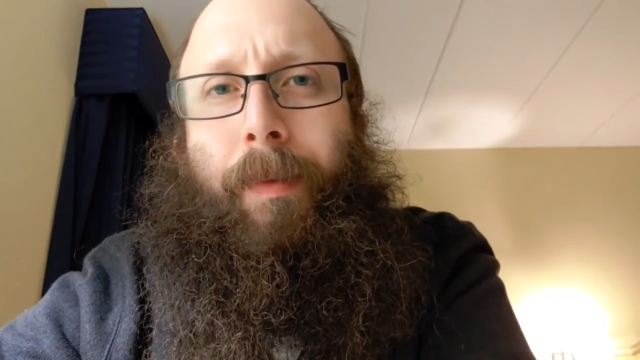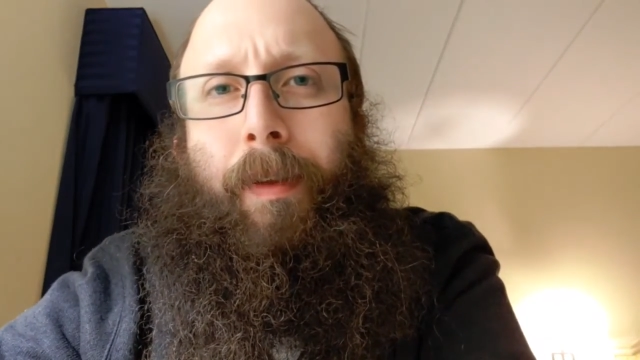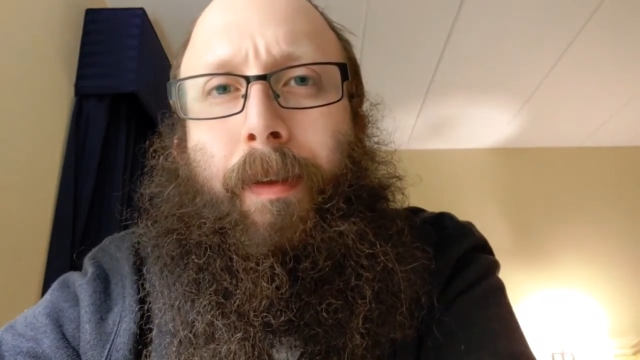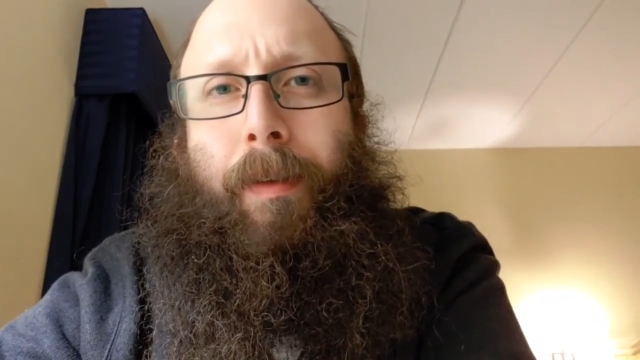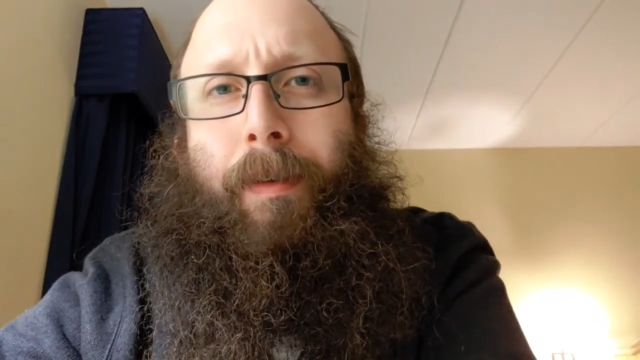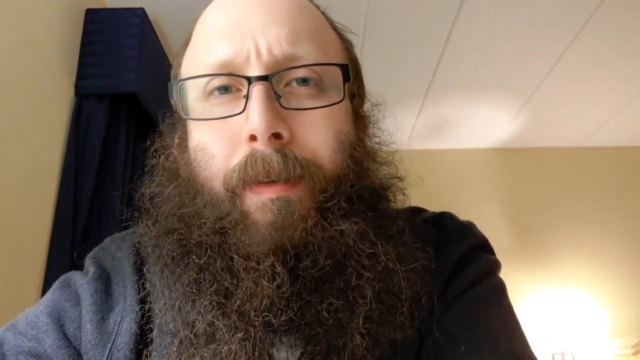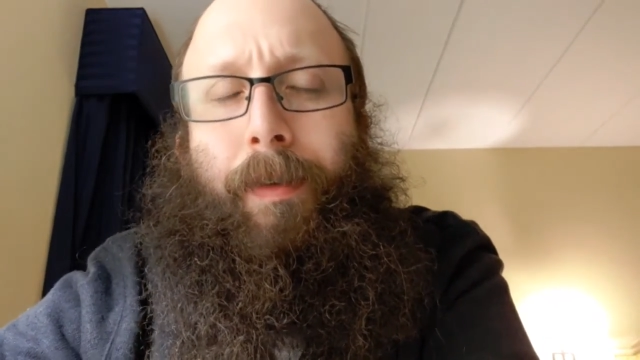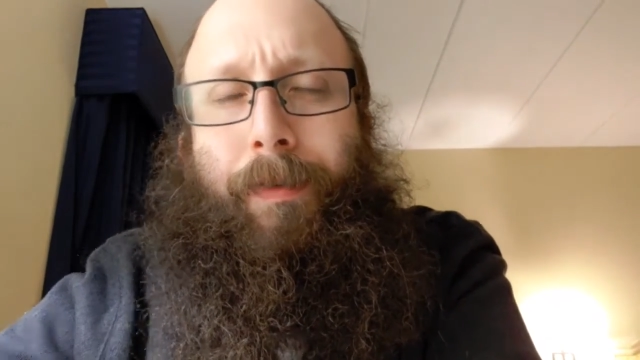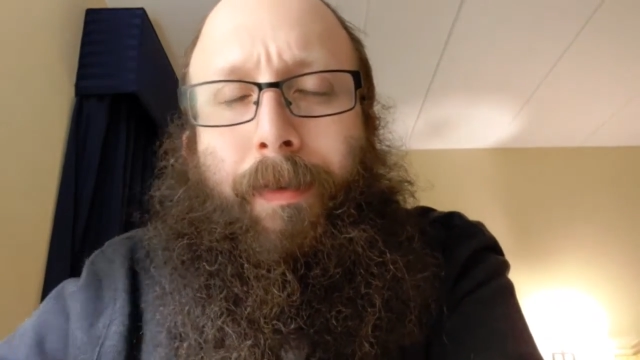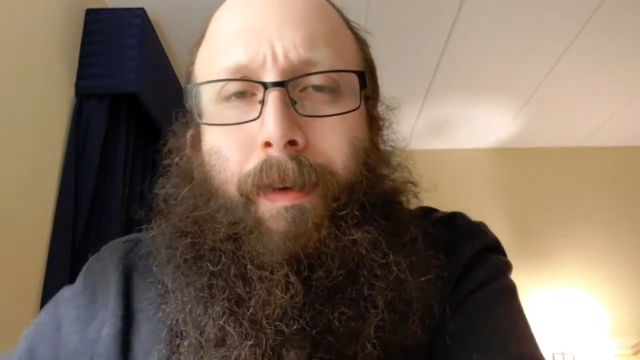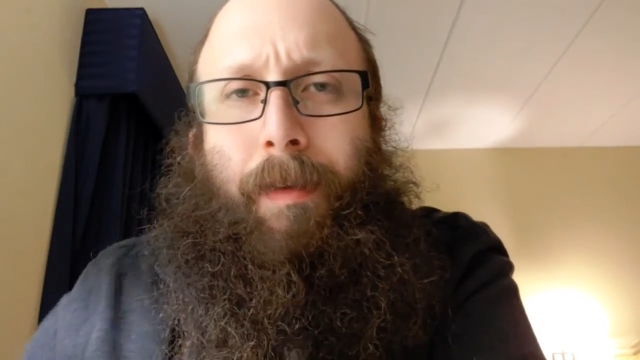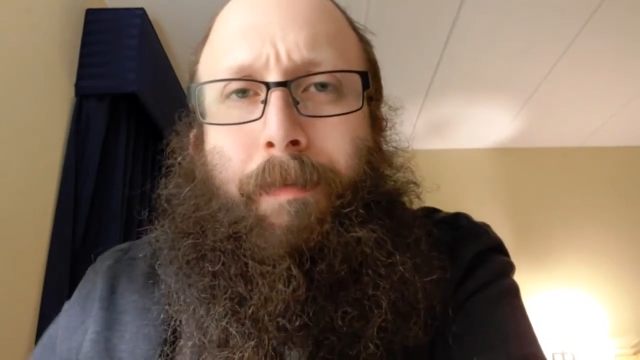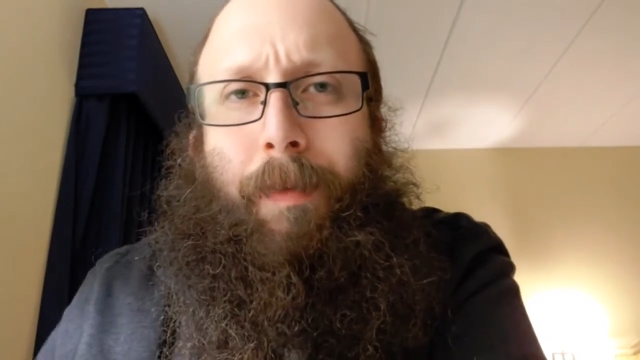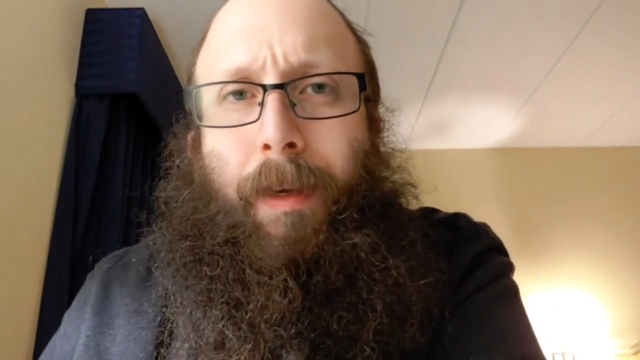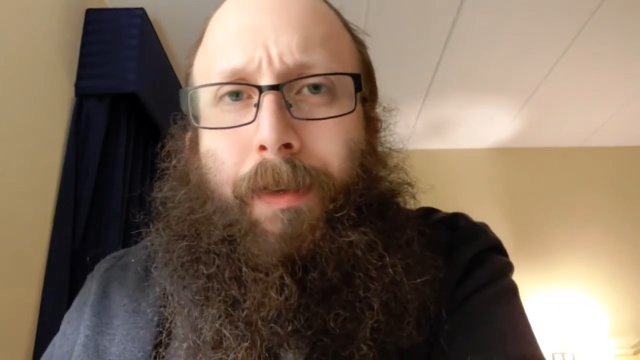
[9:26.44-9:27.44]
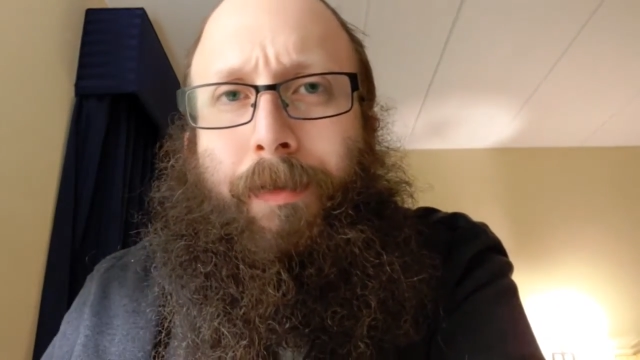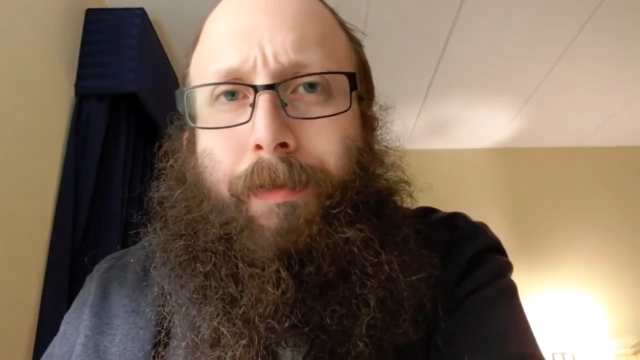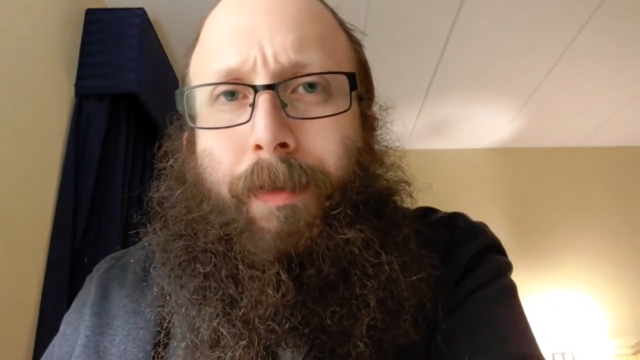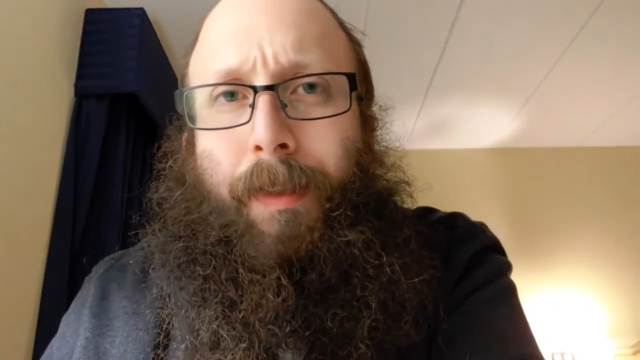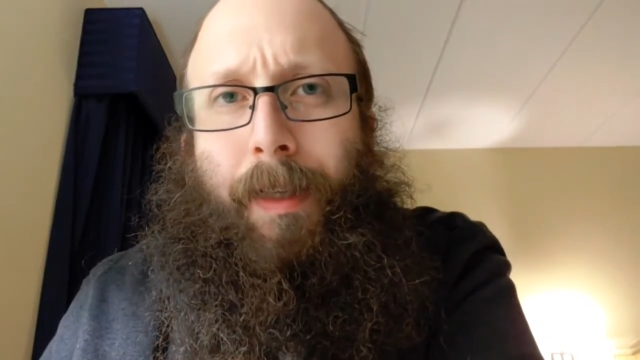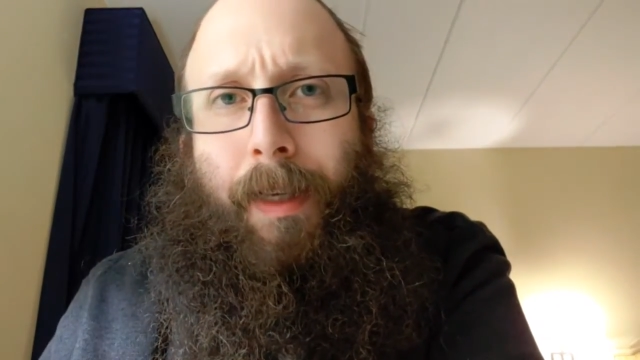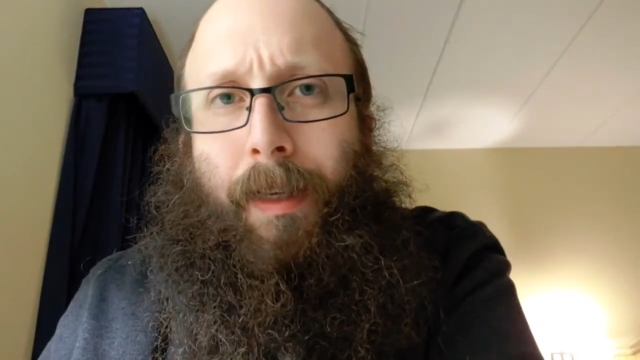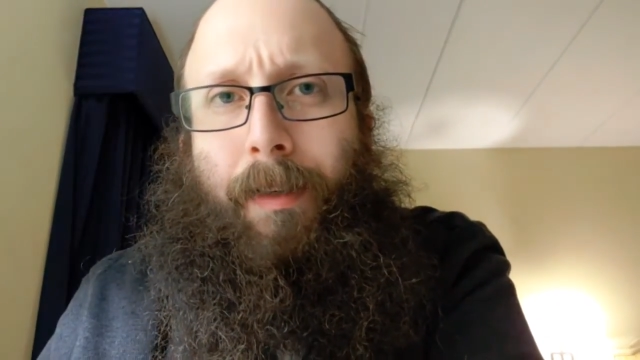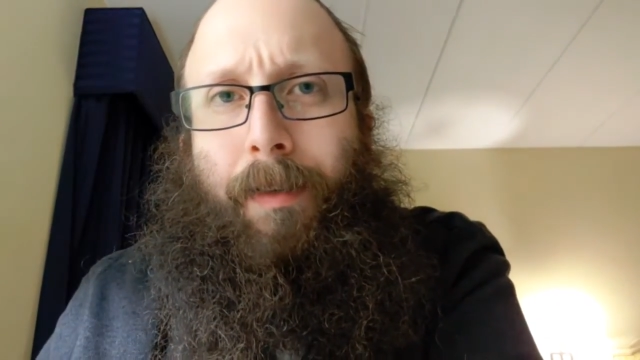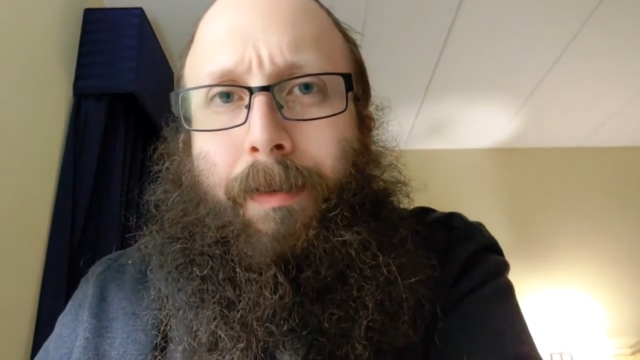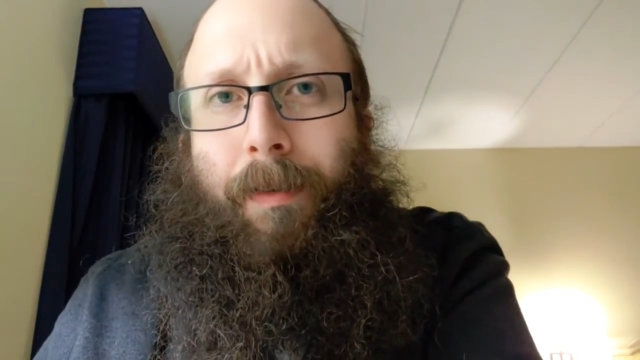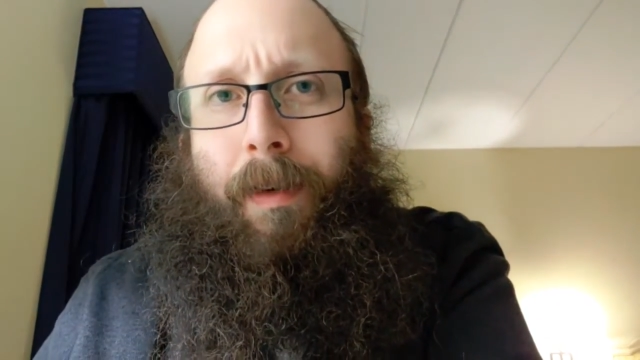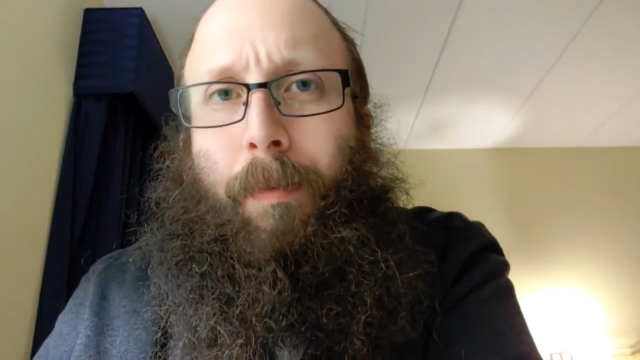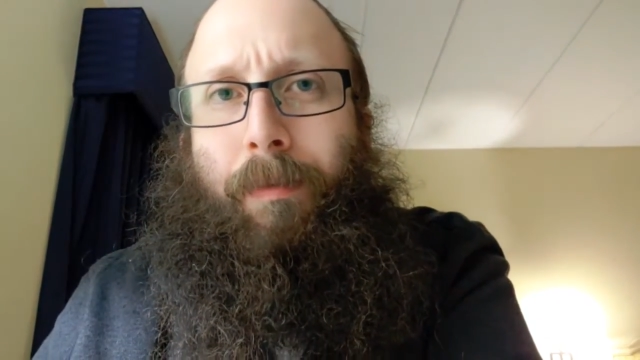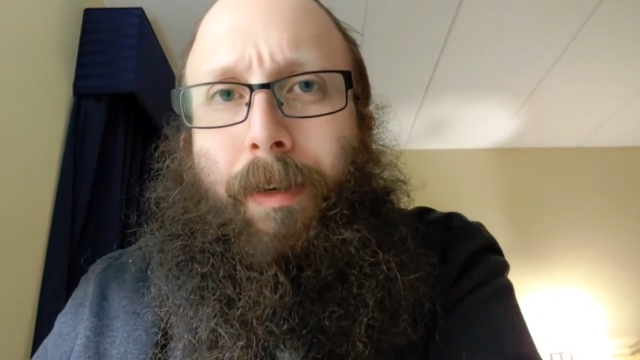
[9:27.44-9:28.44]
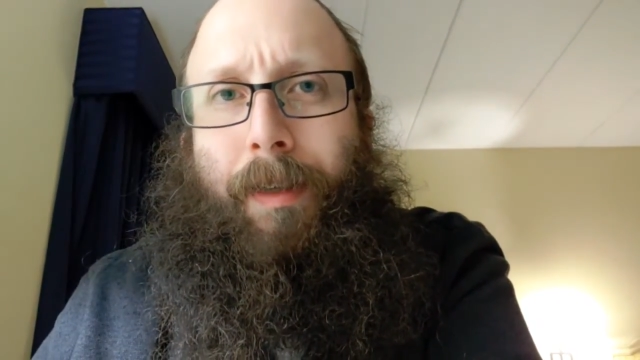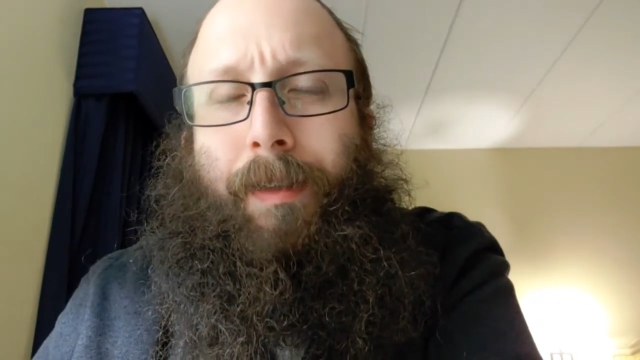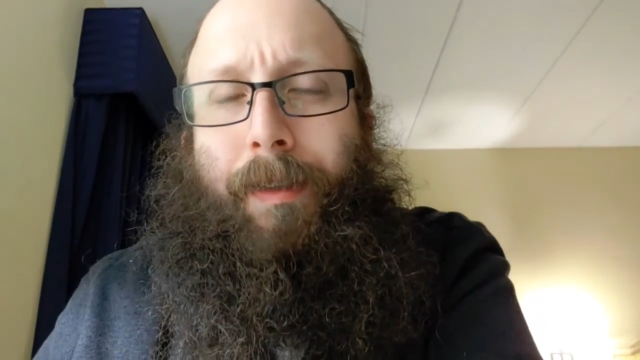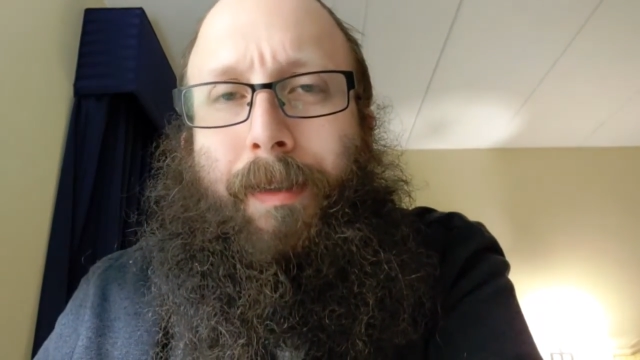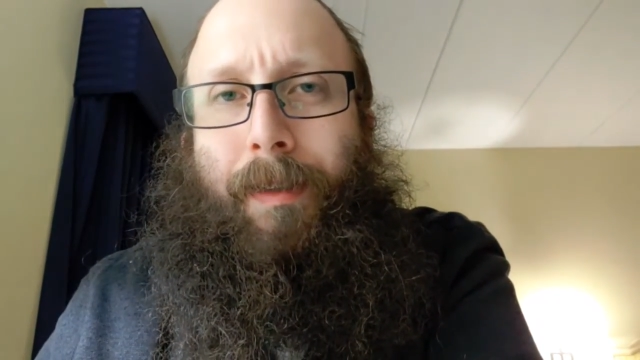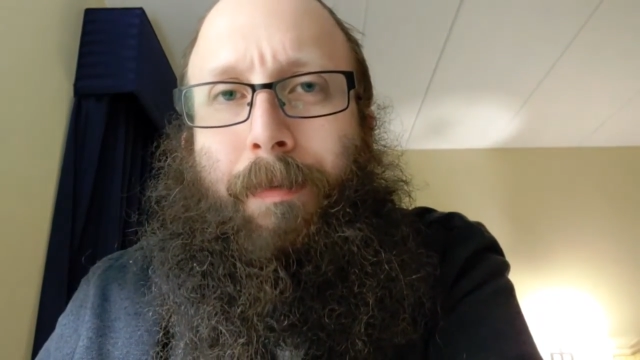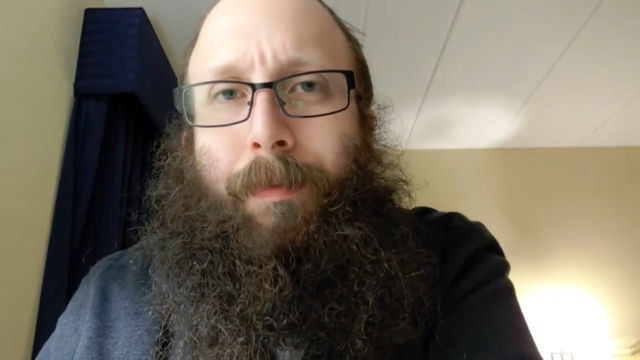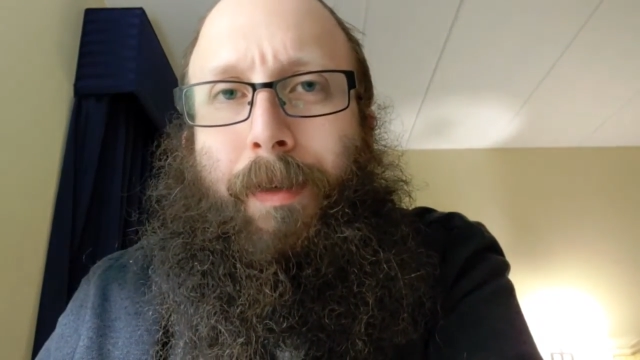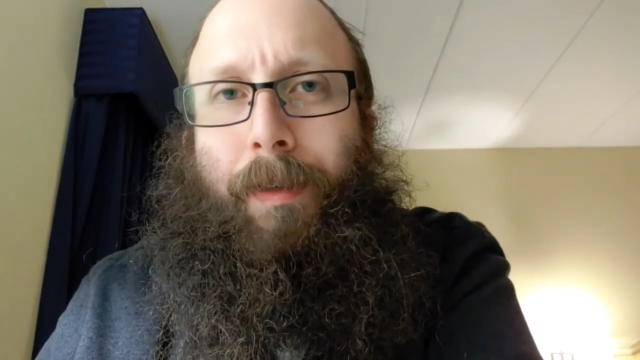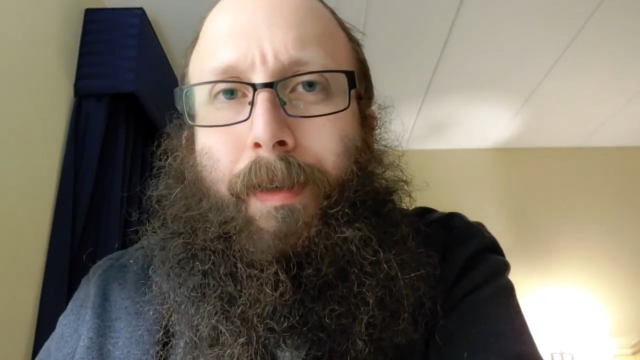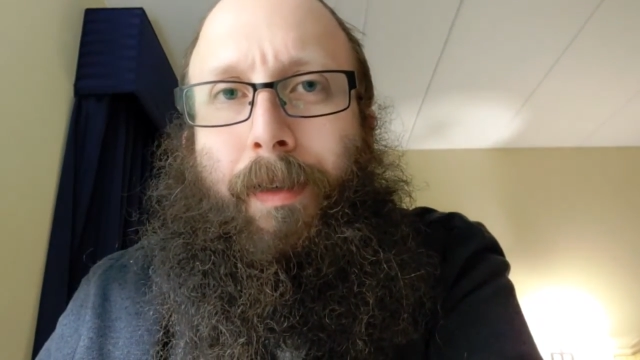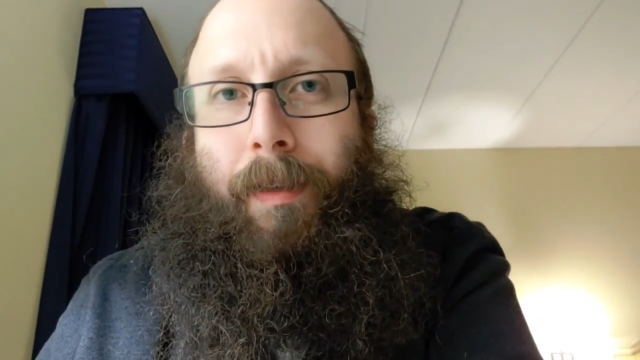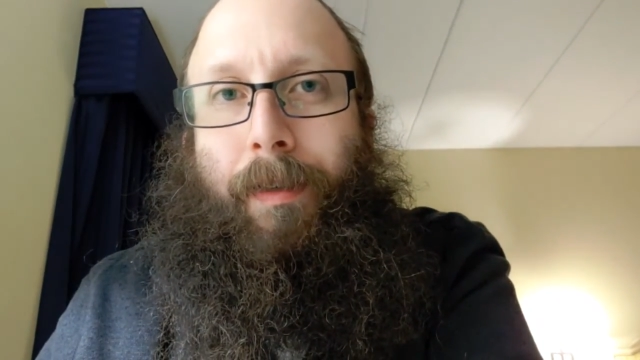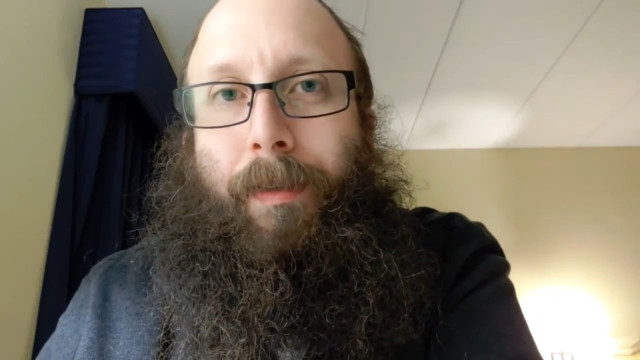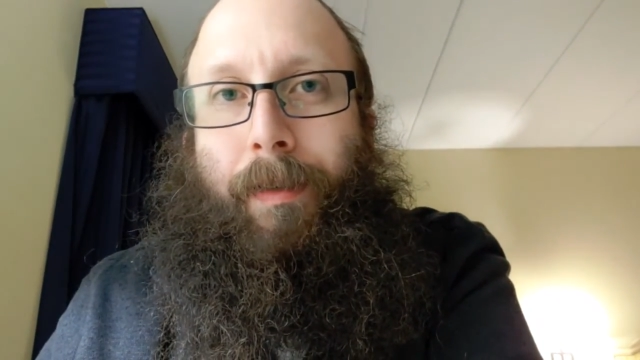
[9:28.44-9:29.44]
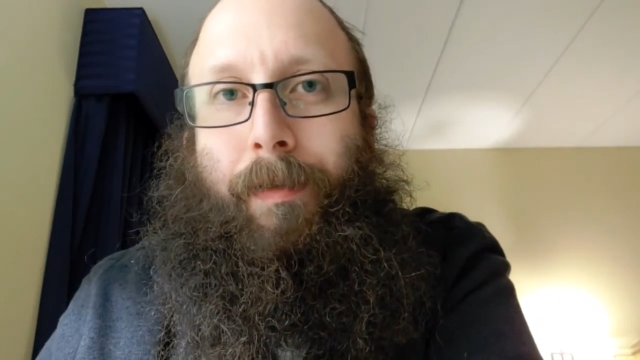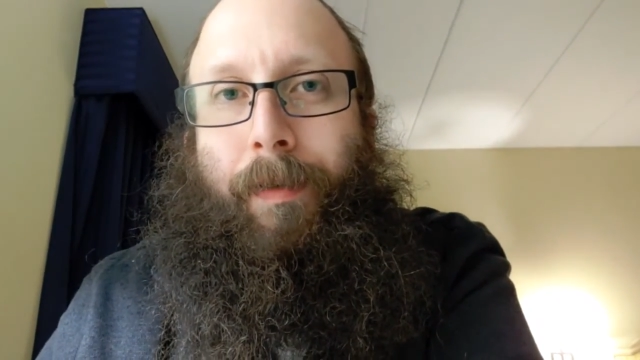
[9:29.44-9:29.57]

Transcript: So it's very much related to our present experience,